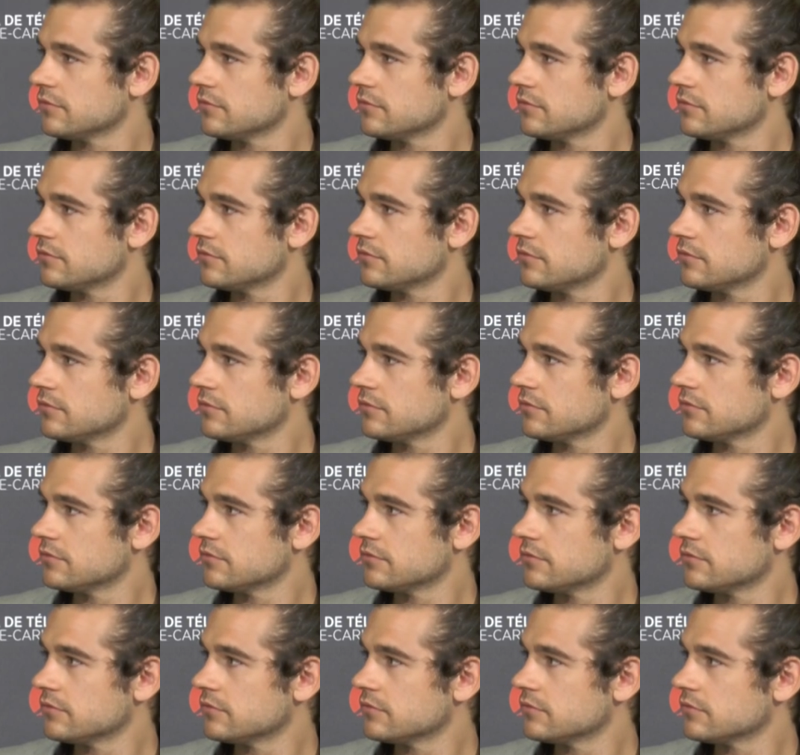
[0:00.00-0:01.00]

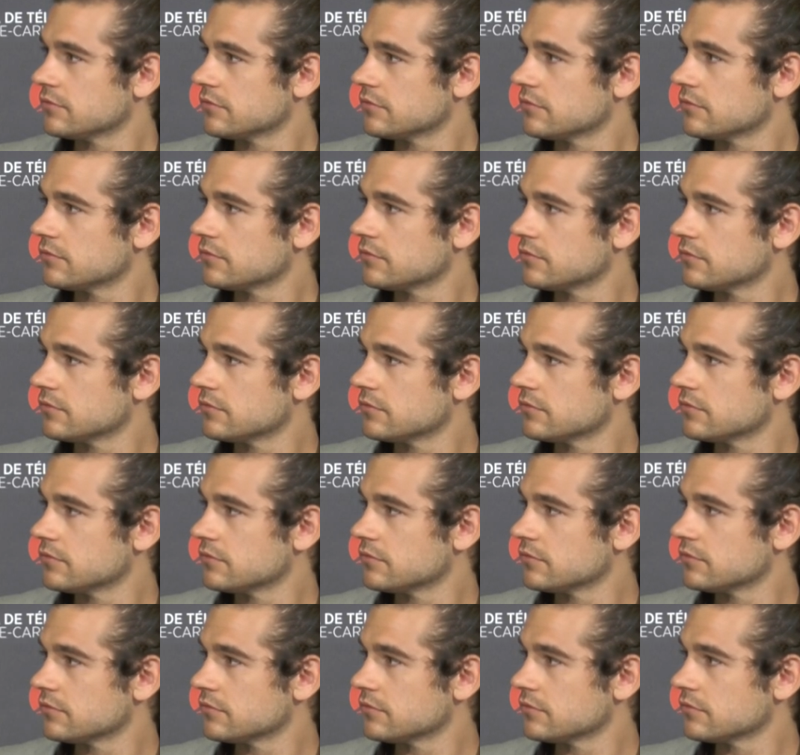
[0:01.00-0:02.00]

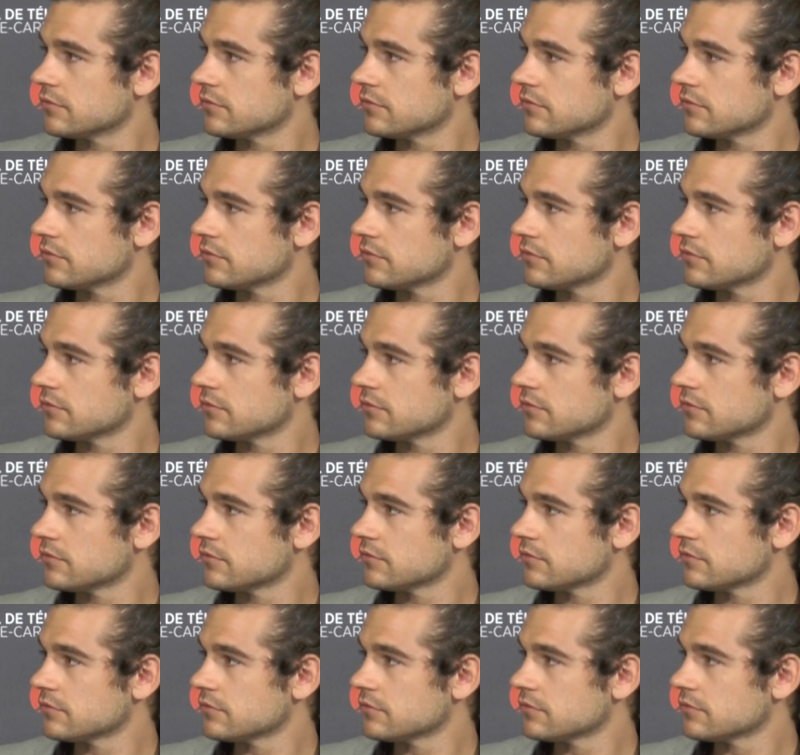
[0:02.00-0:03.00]

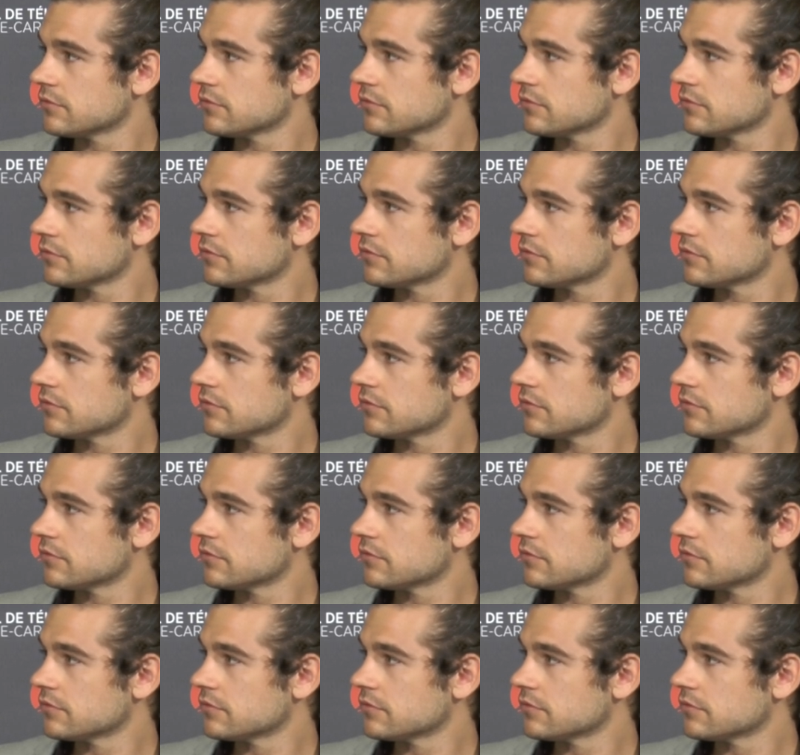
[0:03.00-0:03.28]
(not speaking)